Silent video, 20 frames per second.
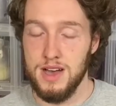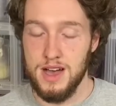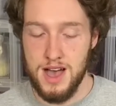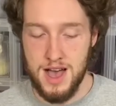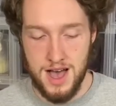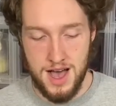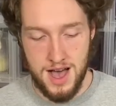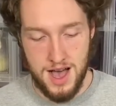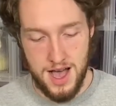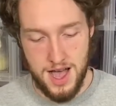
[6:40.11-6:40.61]

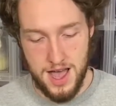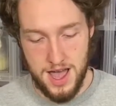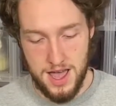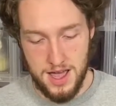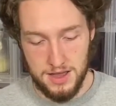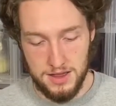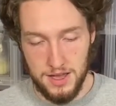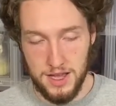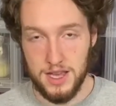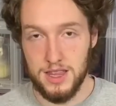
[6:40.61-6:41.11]
I
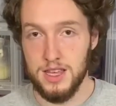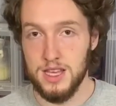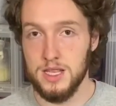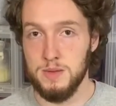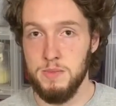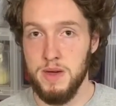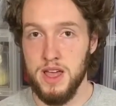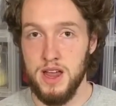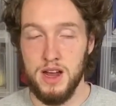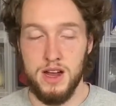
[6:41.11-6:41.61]
like this
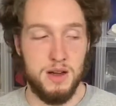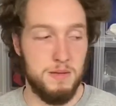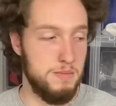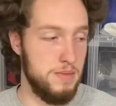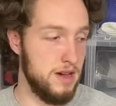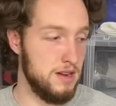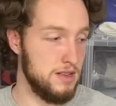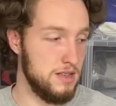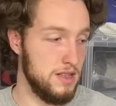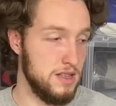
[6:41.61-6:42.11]
pair
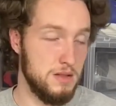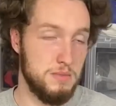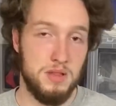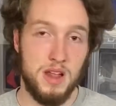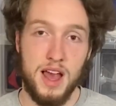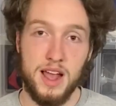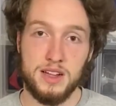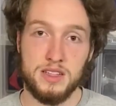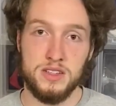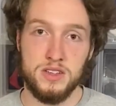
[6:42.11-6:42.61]
better than the
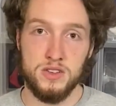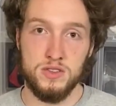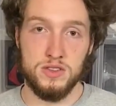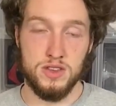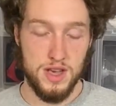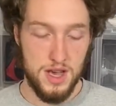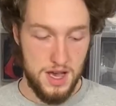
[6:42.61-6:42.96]
black toes.